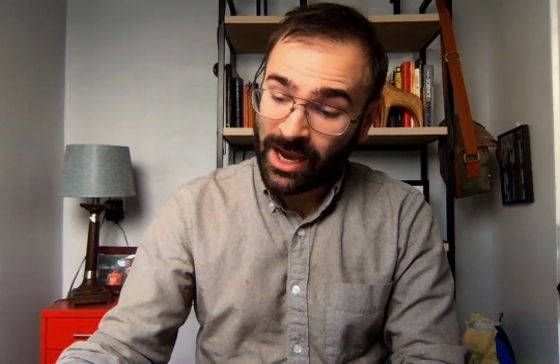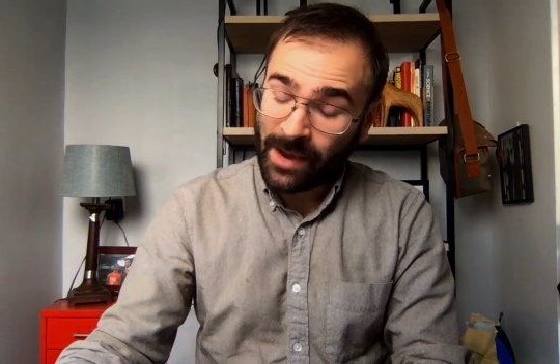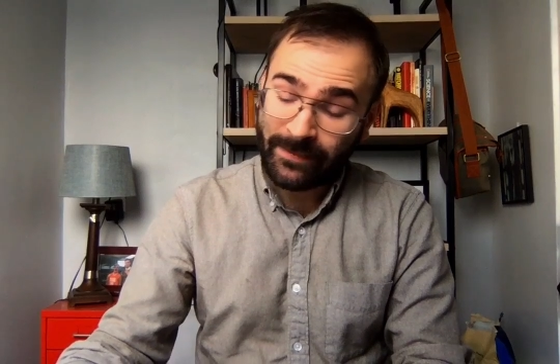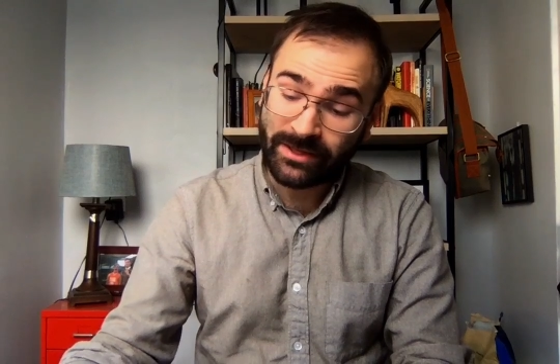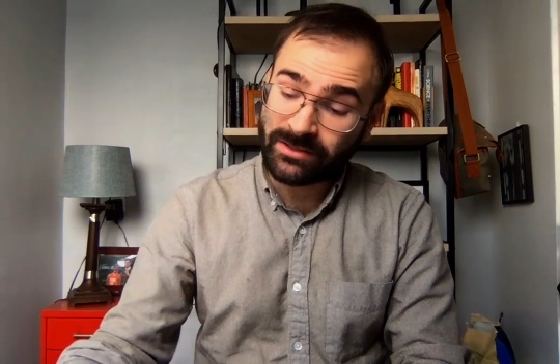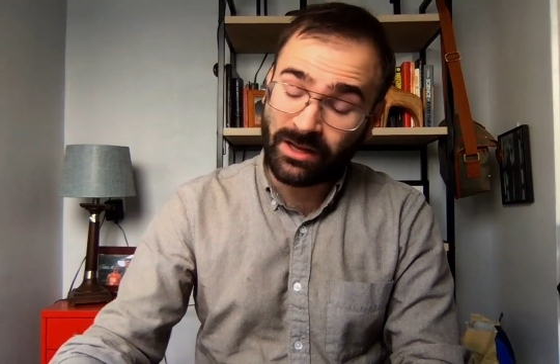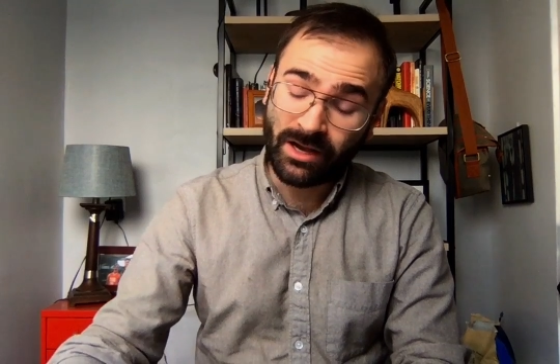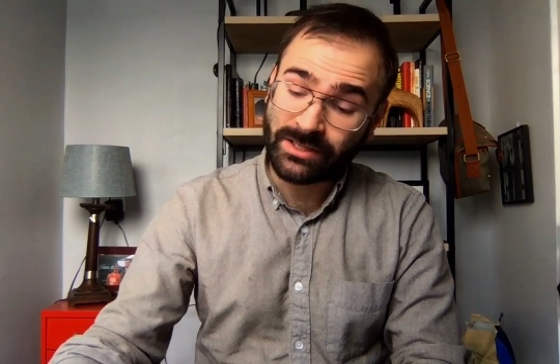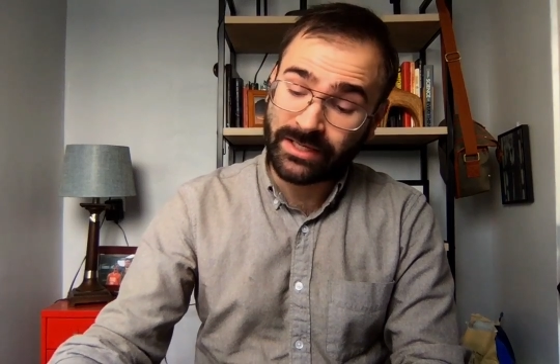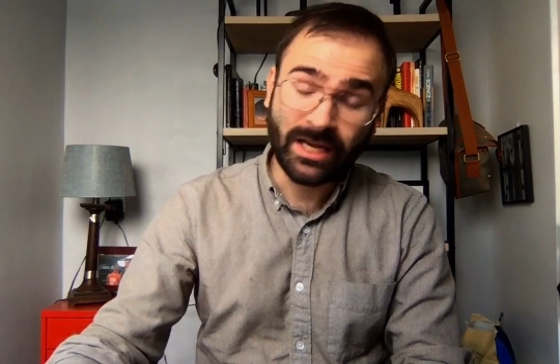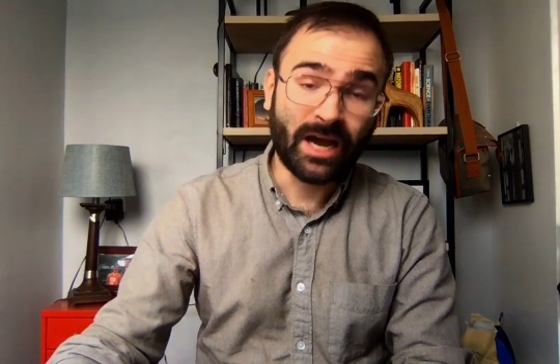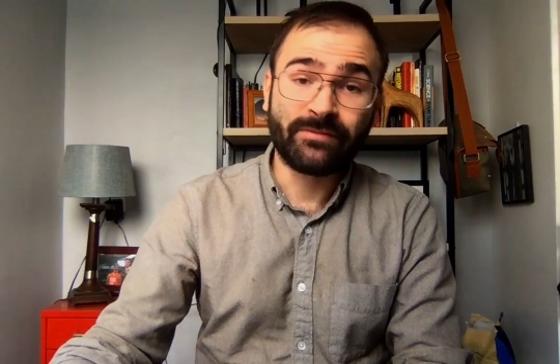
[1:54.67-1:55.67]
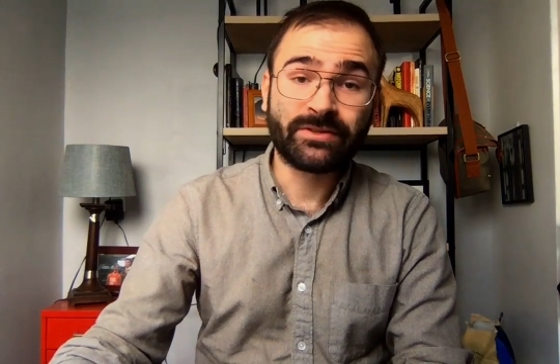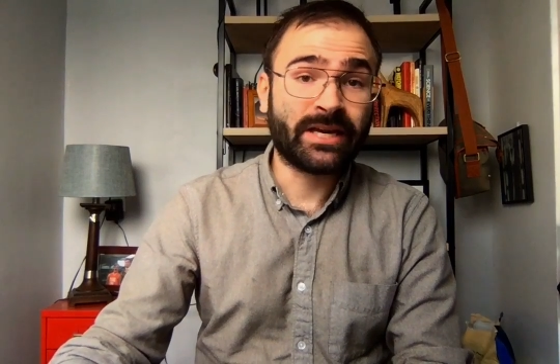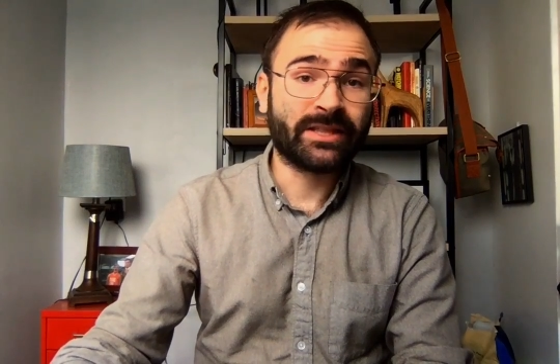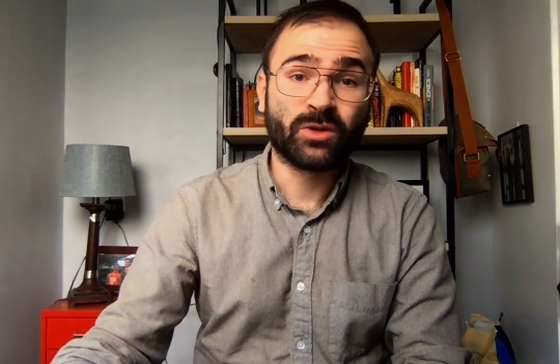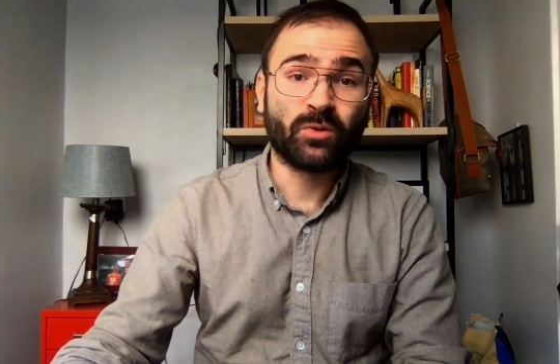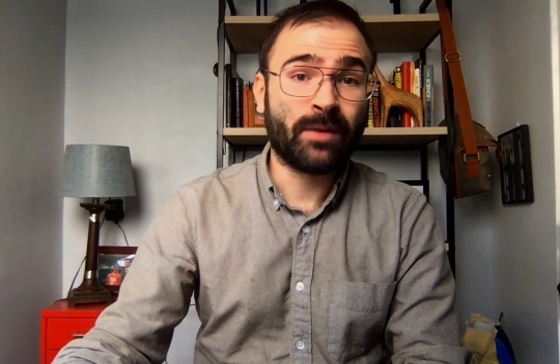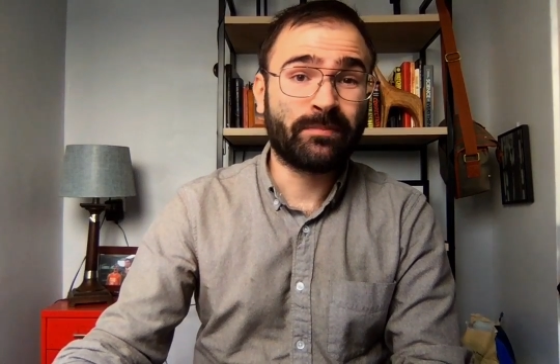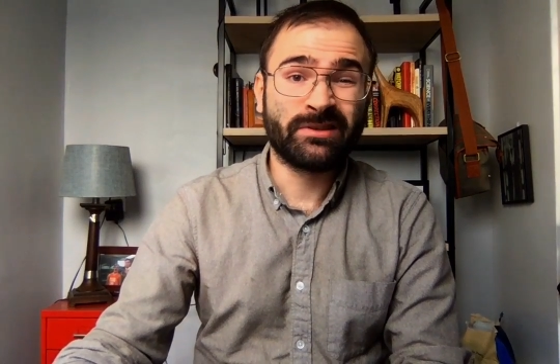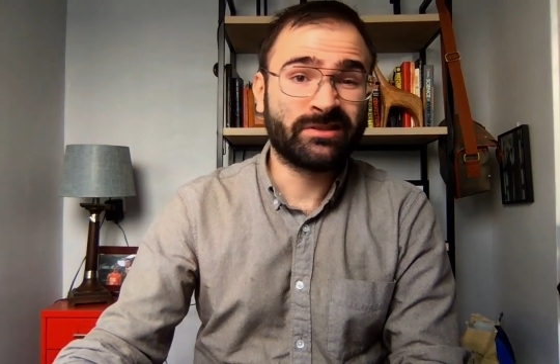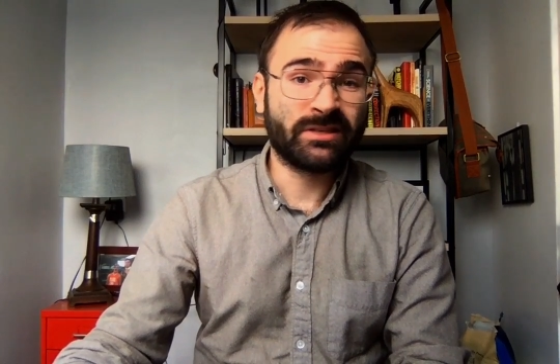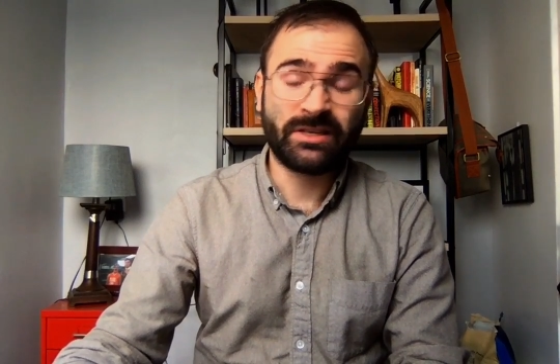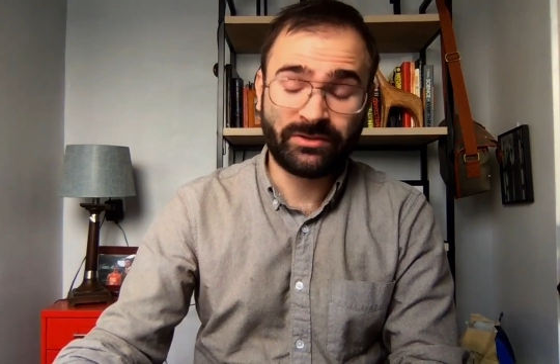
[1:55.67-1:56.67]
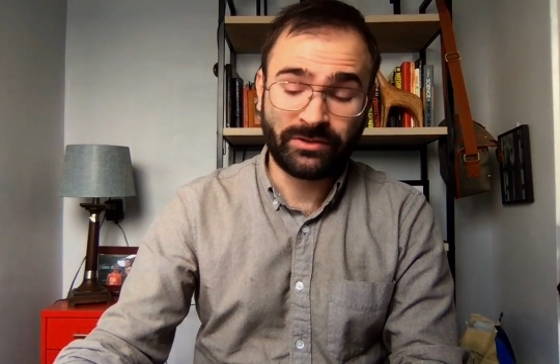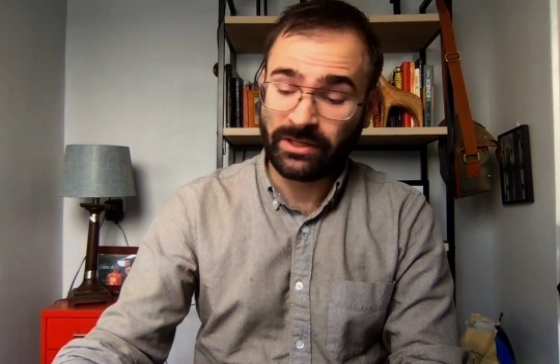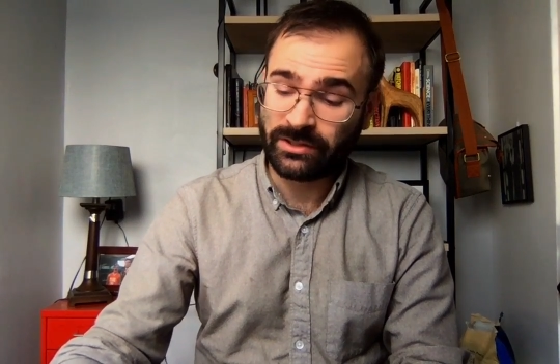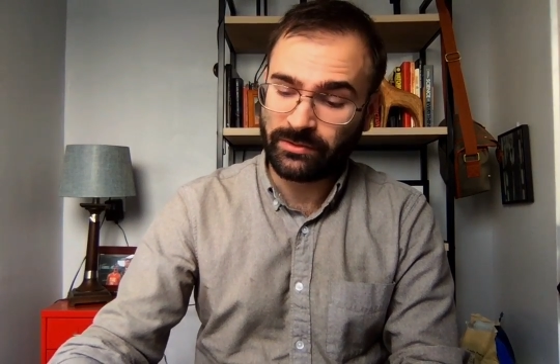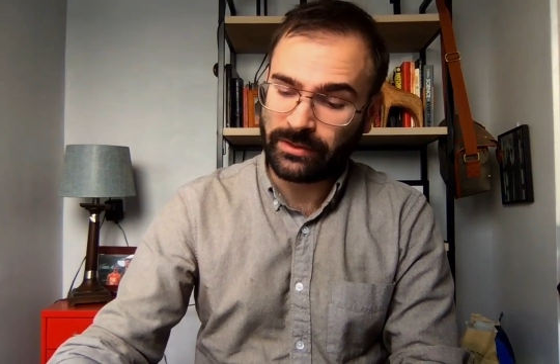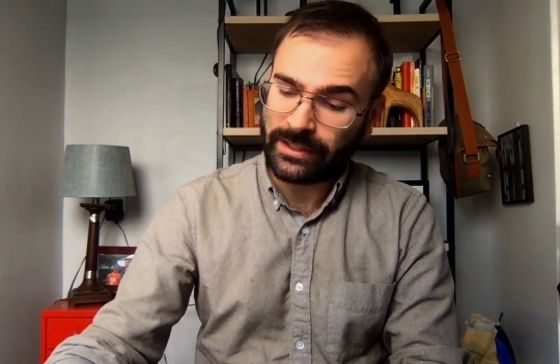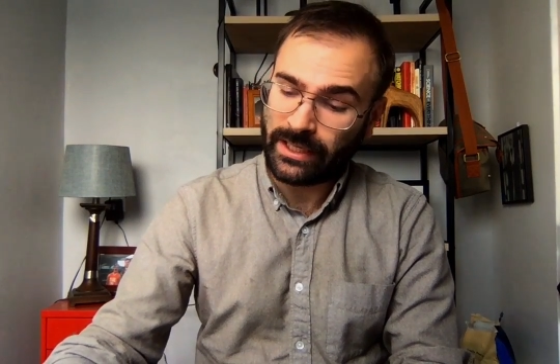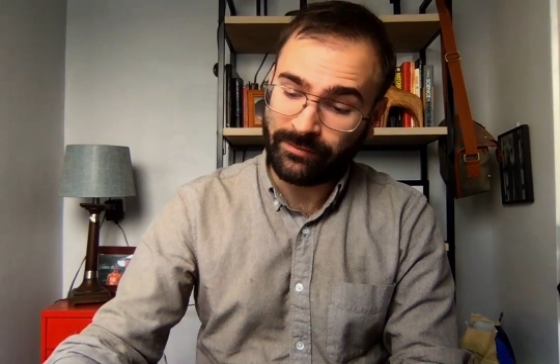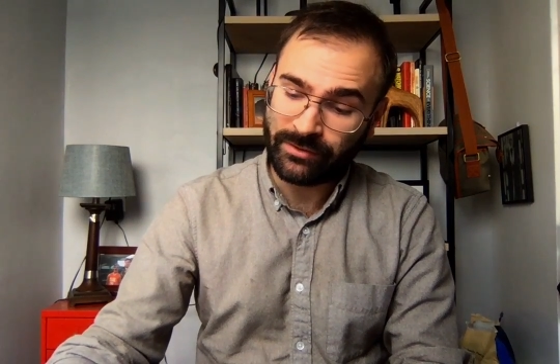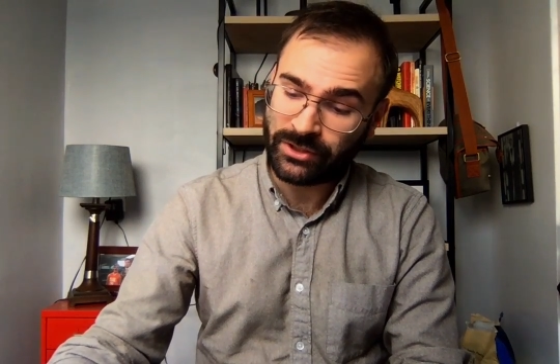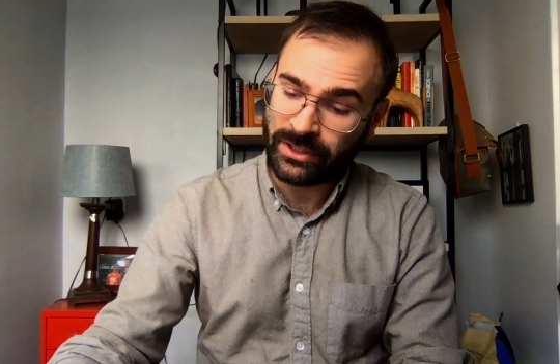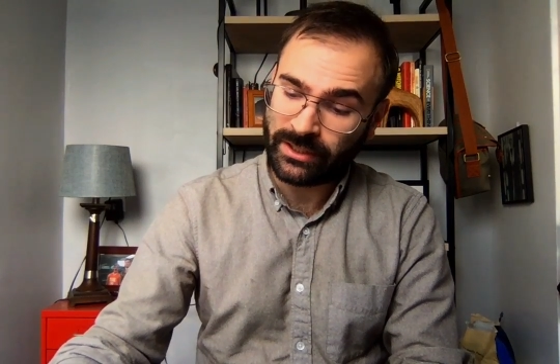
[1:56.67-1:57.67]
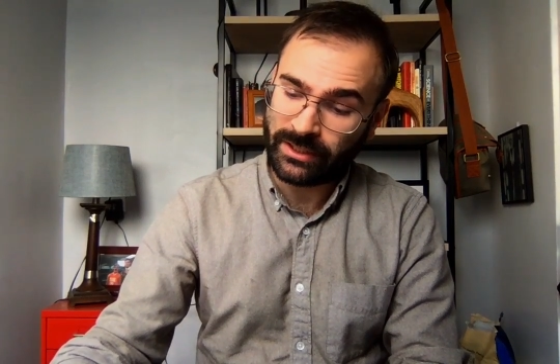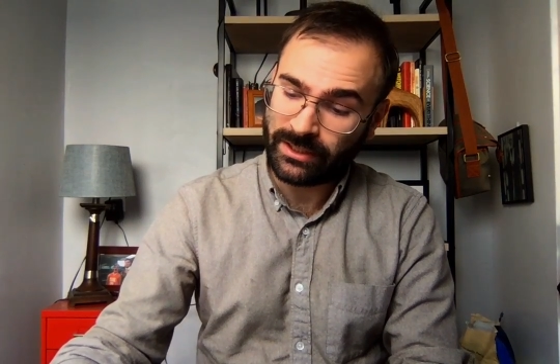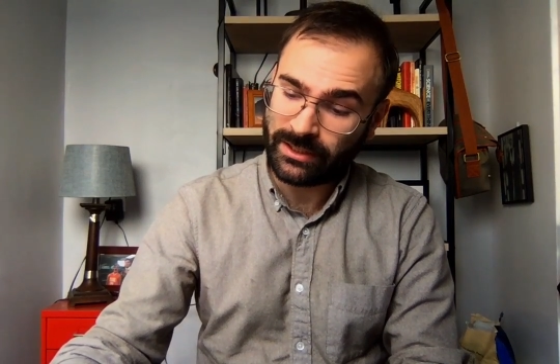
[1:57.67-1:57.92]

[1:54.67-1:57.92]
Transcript: I mean, as long as I confiscate their weapons, the district doesn't really give a shit.